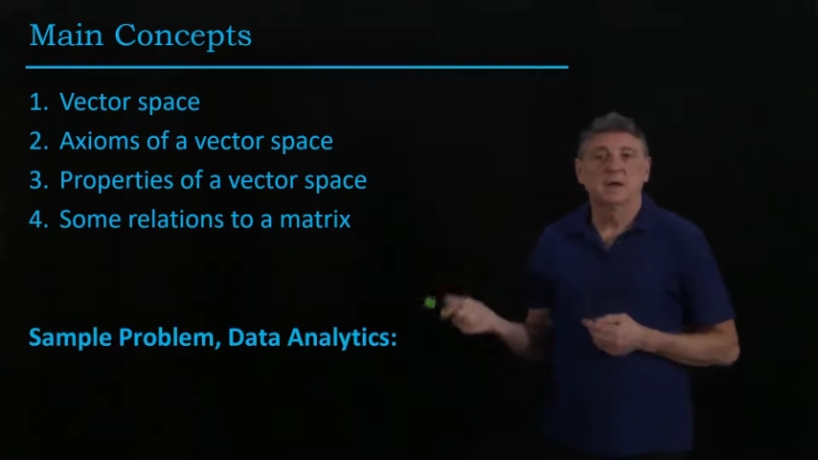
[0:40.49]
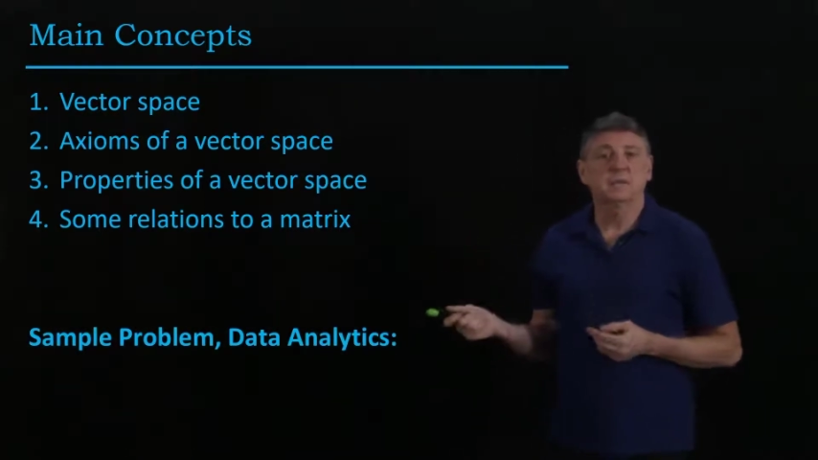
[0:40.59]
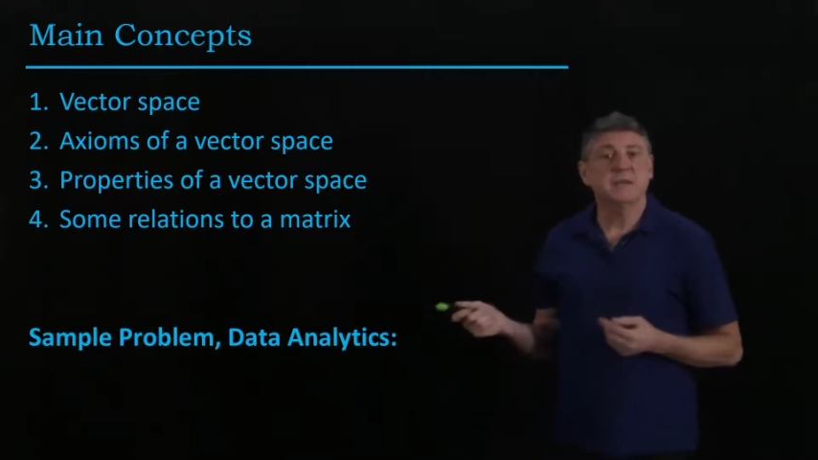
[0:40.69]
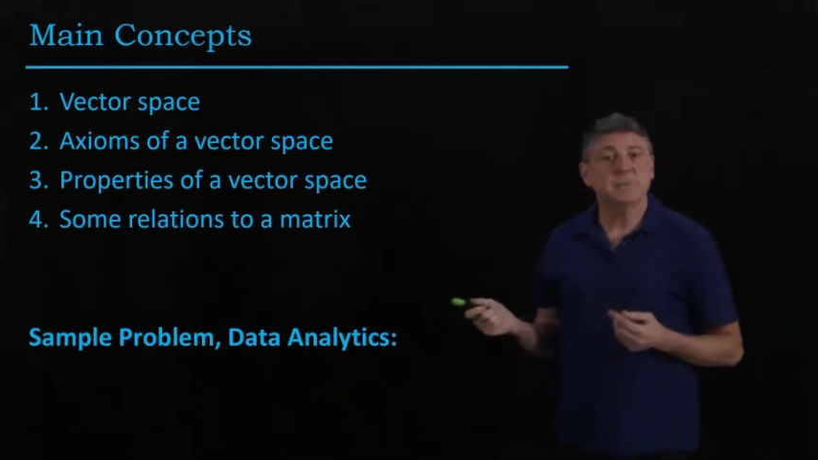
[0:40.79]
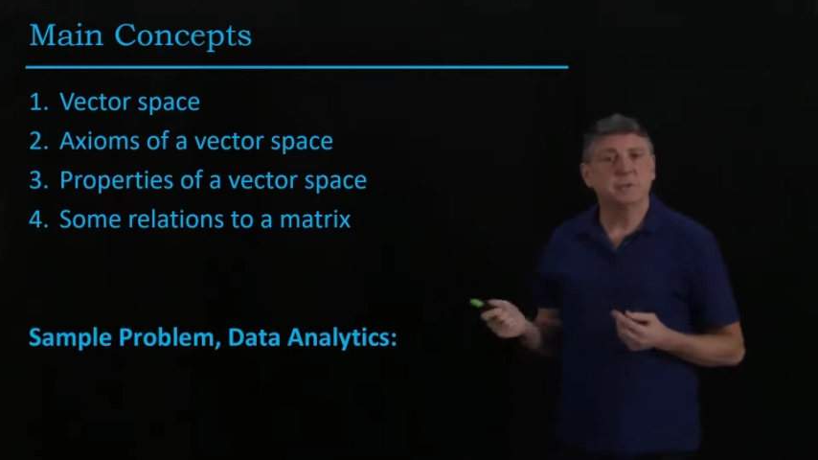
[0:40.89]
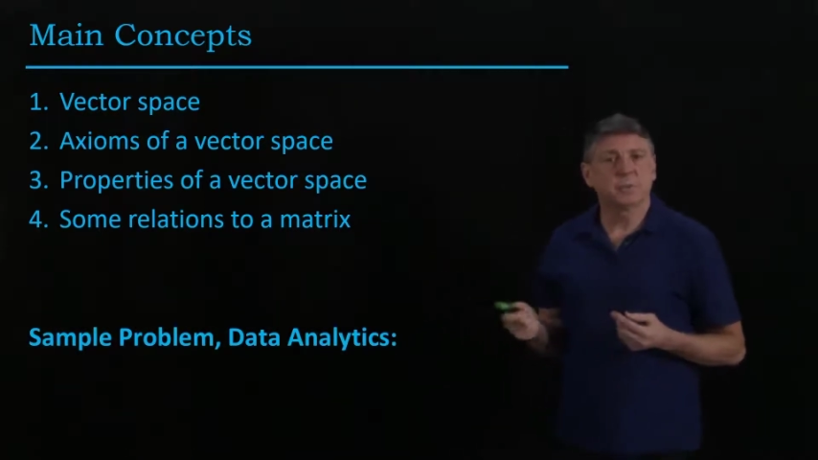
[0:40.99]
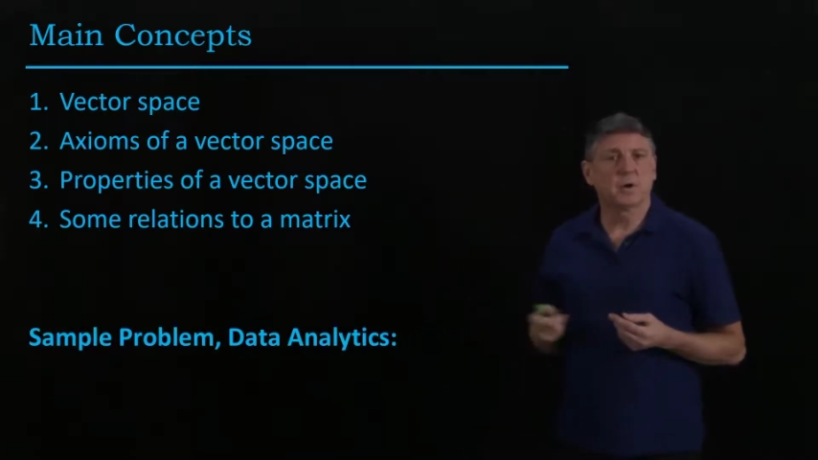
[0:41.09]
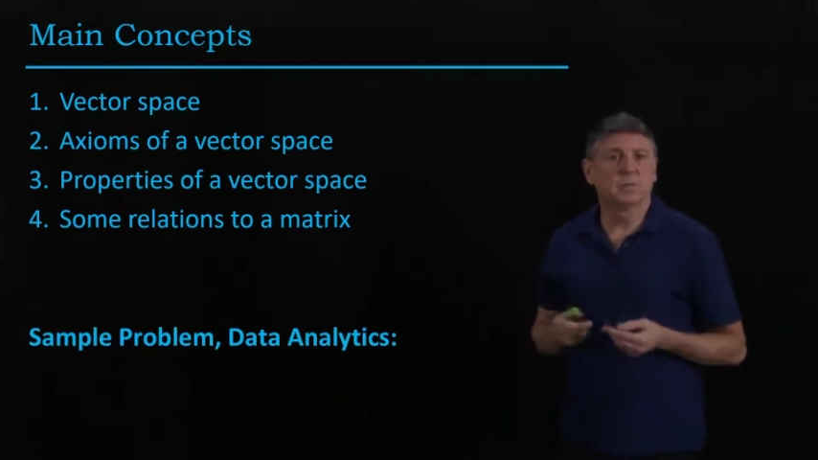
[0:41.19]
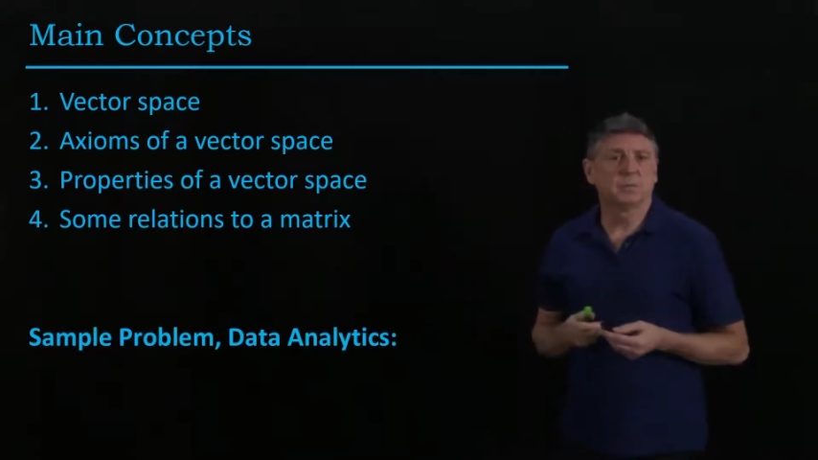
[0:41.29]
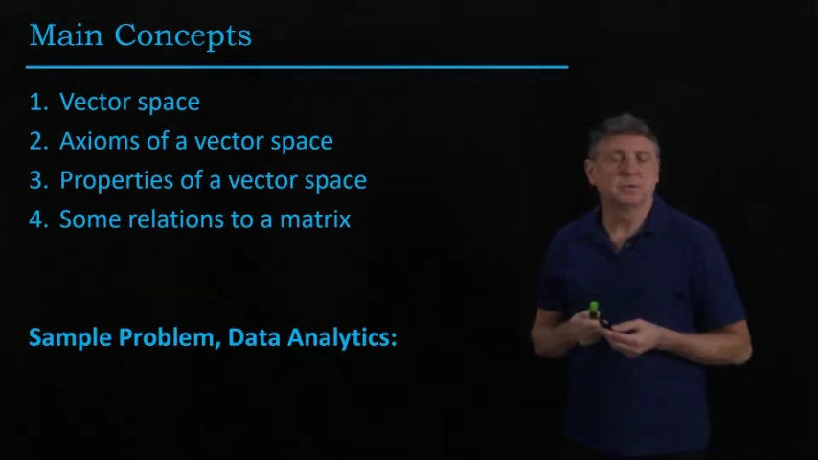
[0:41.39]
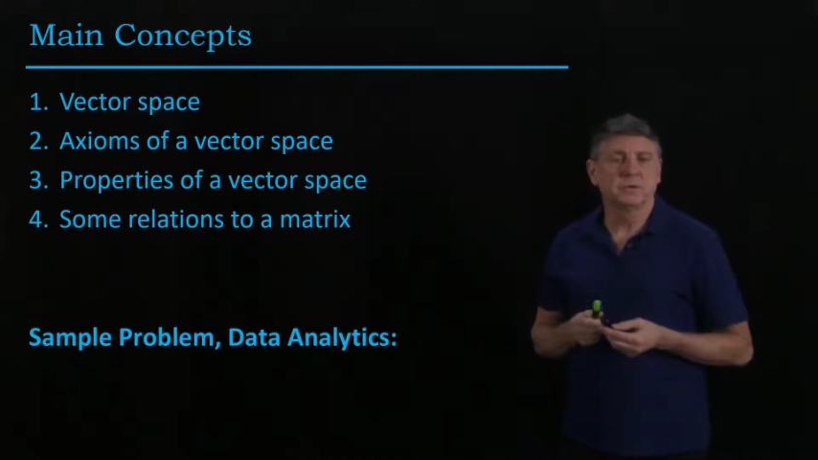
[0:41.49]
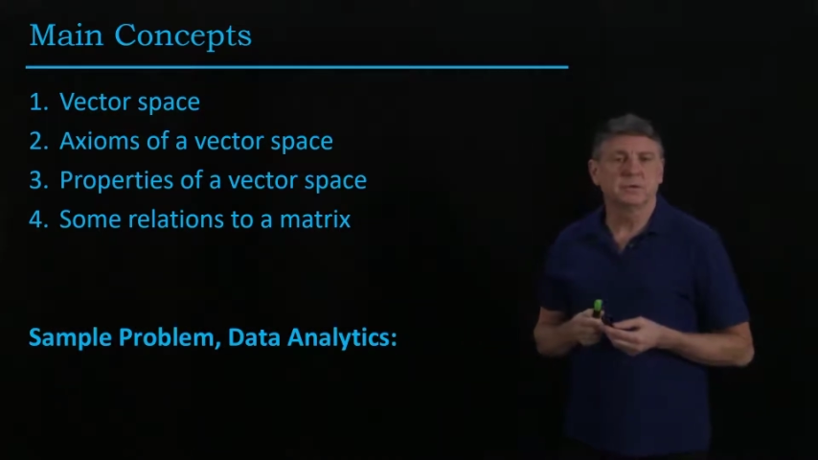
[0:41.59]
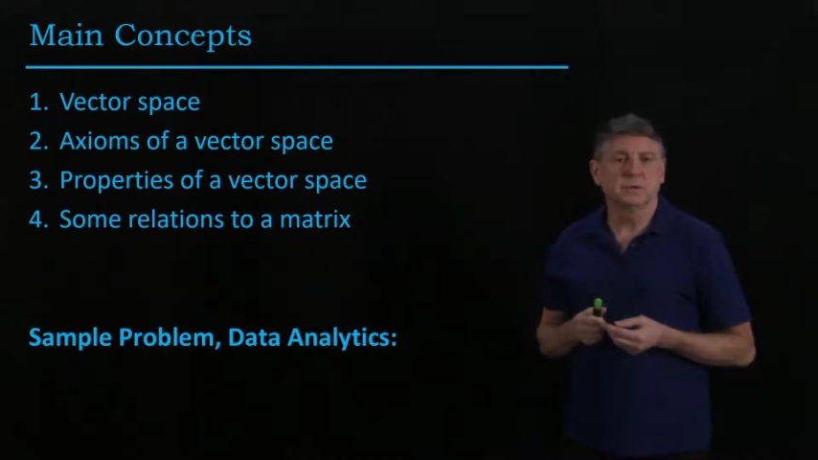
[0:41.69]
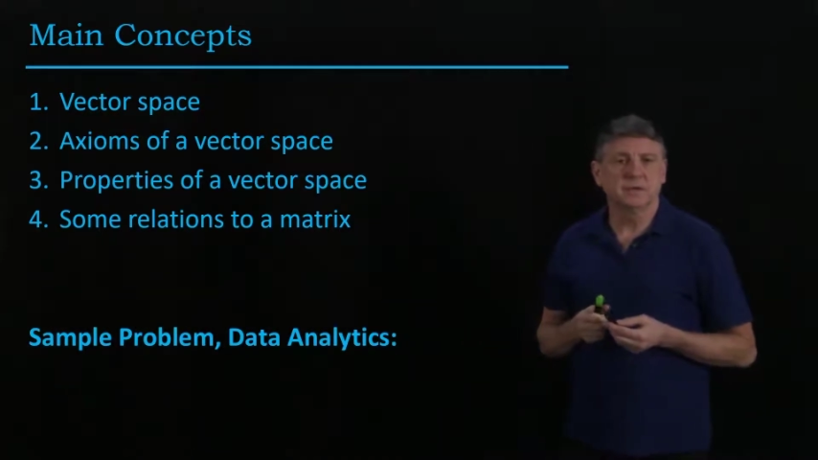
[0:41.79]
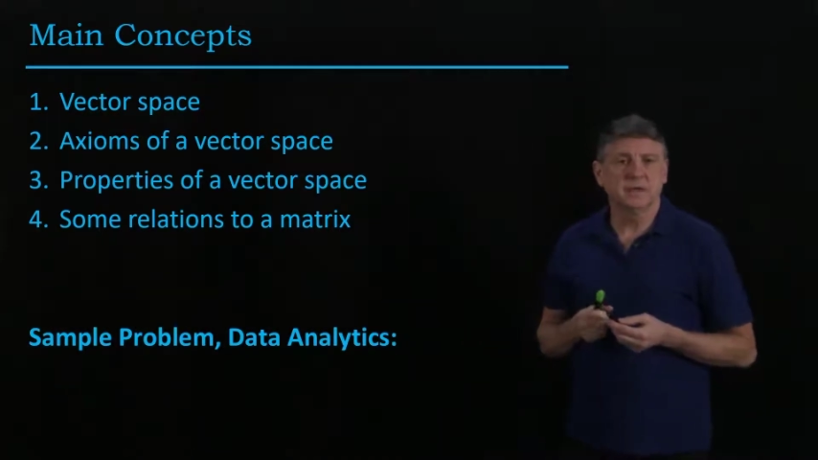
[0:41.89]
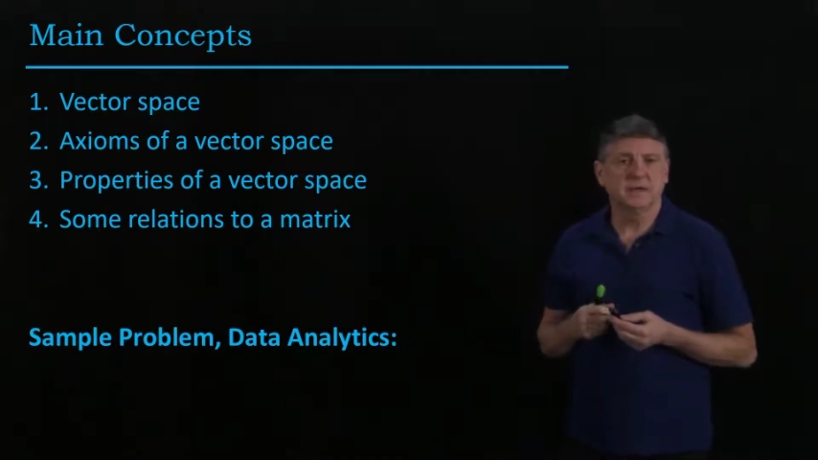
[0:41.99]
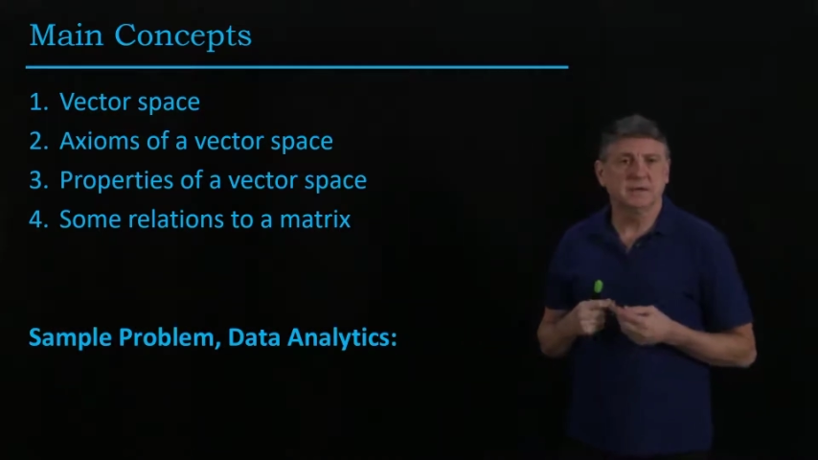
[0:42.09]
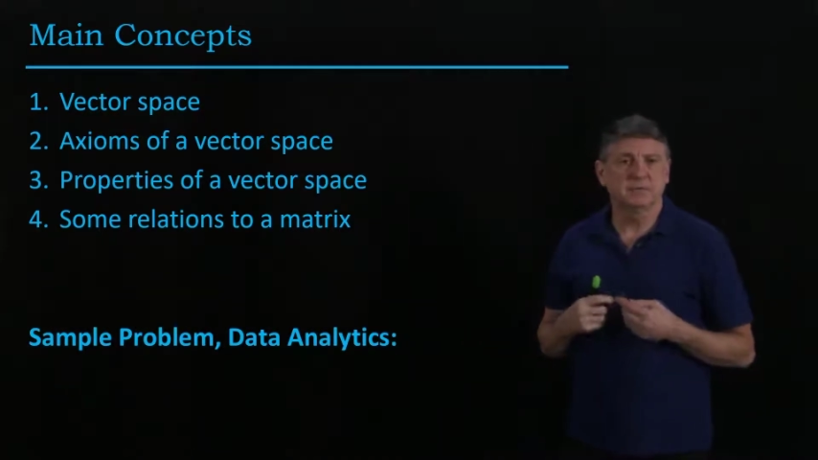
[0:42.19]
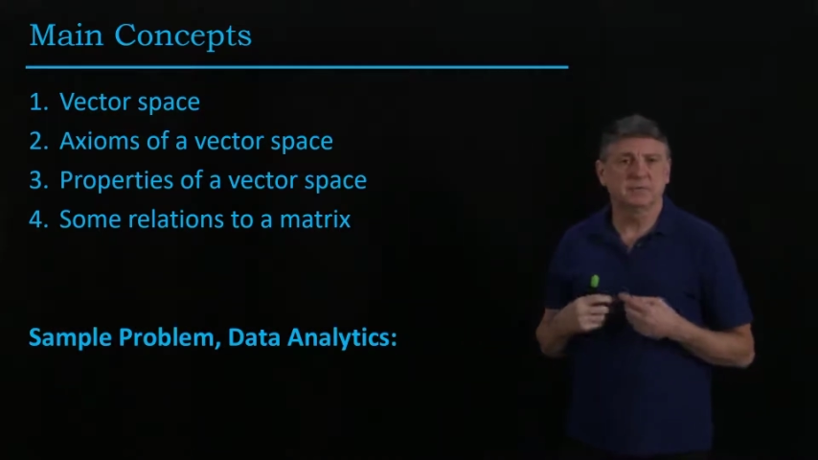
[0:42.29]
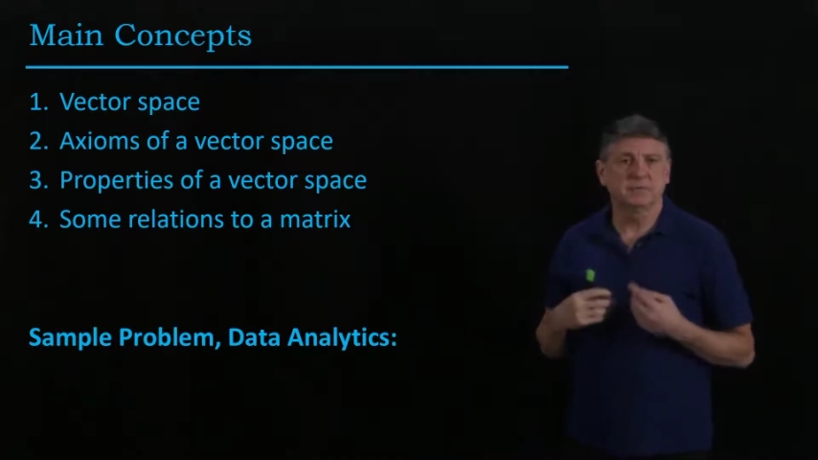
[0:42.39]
A sample problem that you can think of